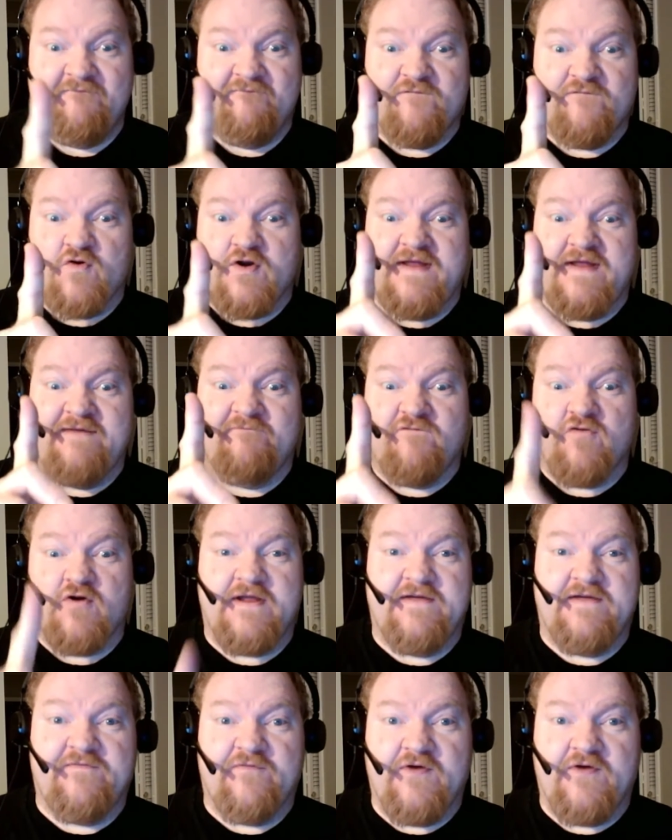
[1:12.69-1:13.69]
Free,
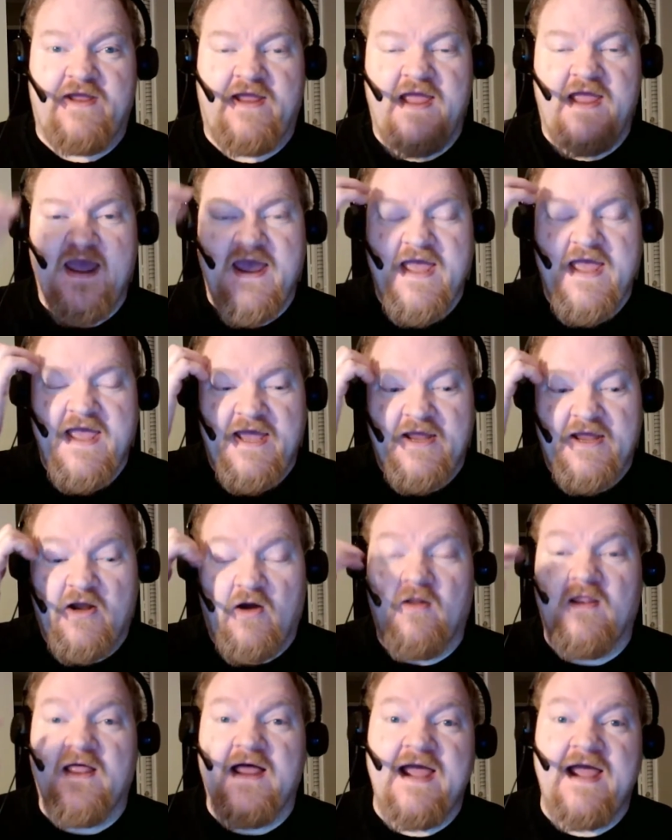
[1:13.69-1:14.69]
free, free. And
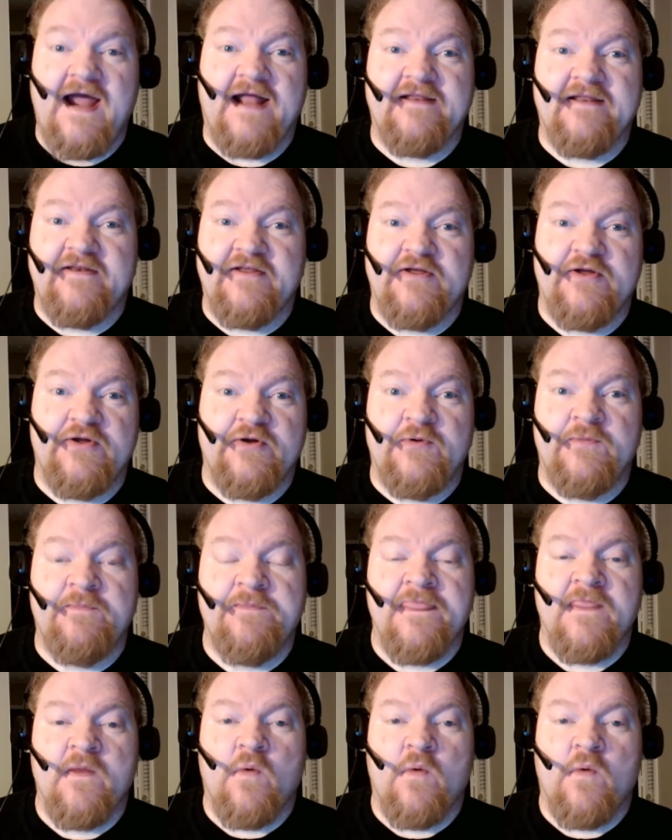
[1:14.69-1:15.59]
all I had to do